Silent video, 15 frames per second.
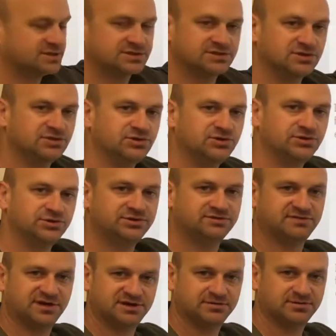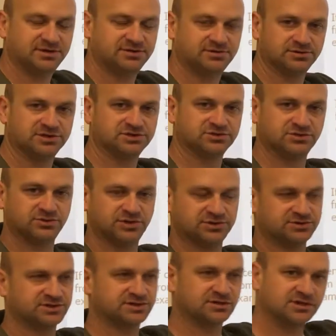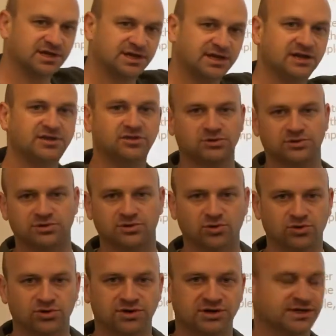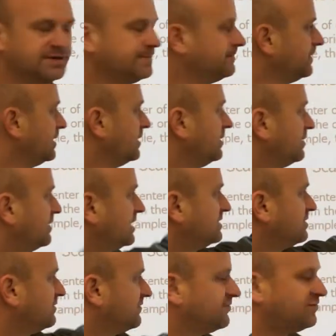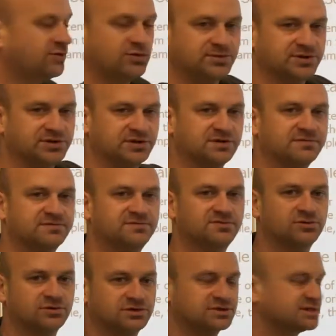is the new divided by the original, whether it's a length or the coordinate. That's our formula for